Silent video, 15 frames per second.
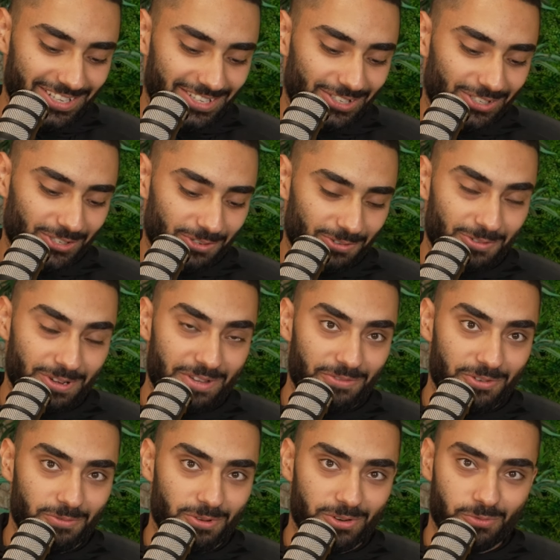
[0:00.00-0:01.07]
So
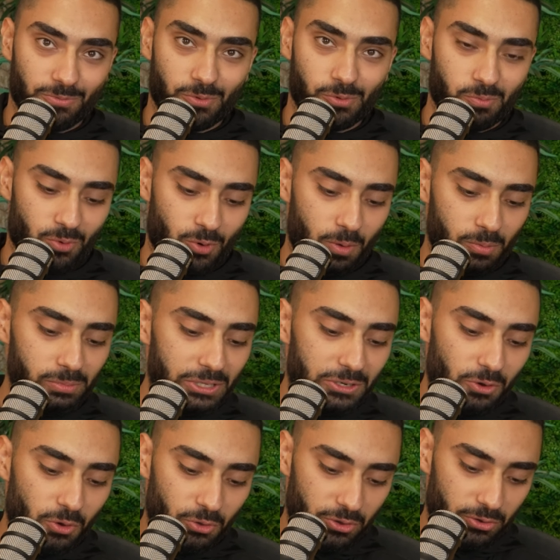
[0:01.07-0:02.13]
everyone will probably
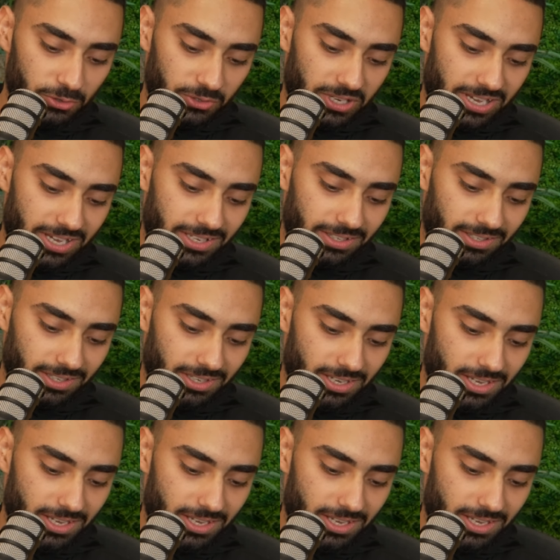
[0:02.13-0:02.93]
know those guys.